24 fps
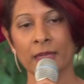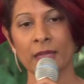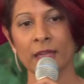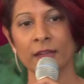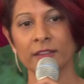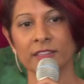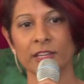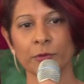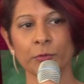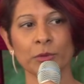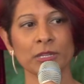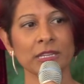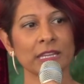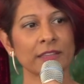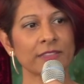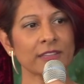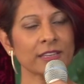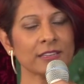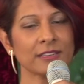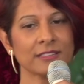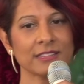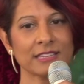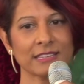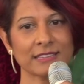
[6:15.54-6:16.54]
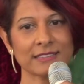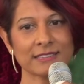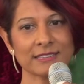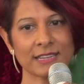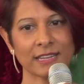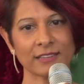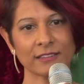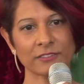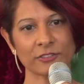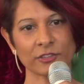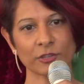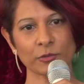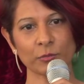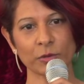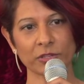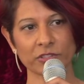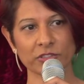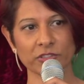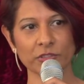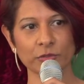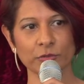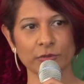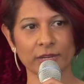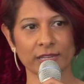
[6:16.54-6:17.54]
Because I really think to the extent to
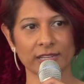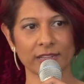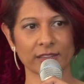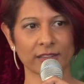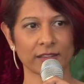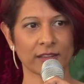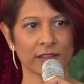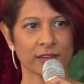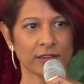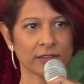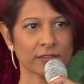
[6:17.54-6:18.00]
which you can,